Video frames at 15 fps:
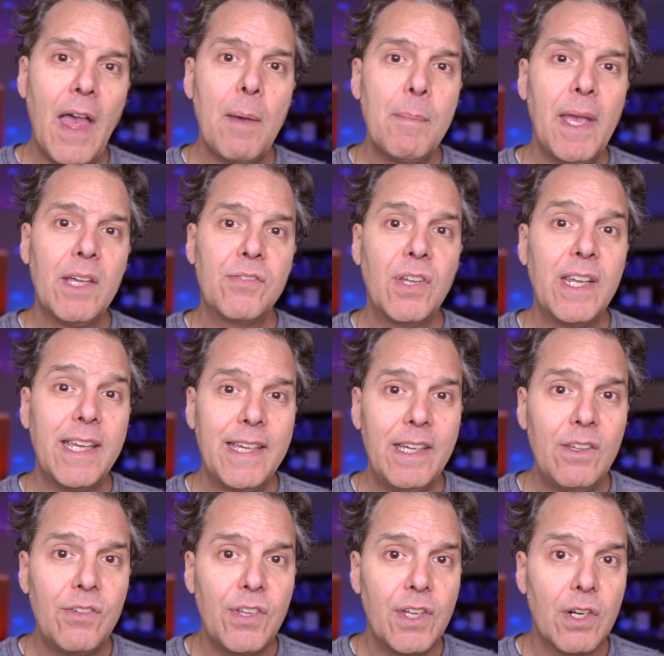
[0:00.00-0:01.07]
that makes it
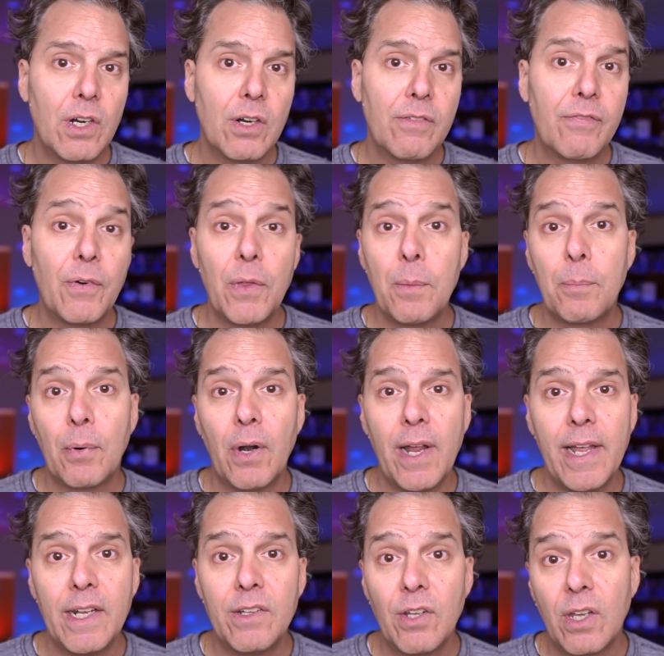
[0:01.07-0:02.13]
easier for the
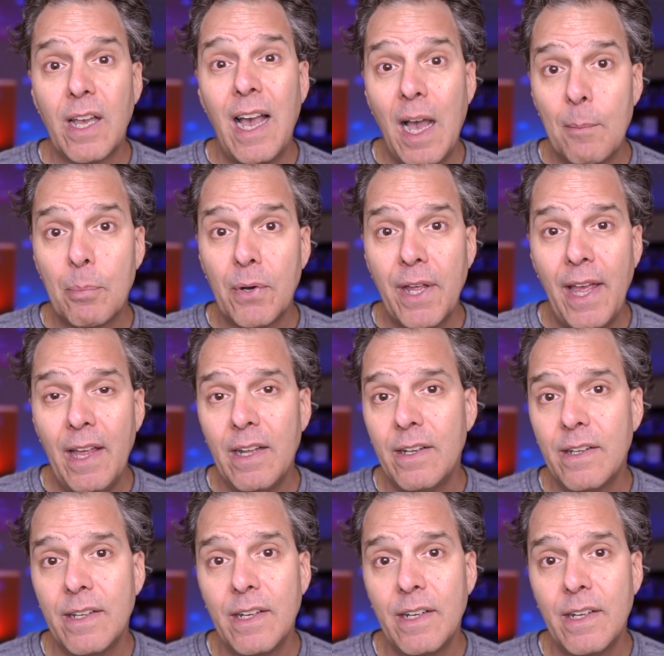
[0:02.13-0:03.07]
brain to comprehend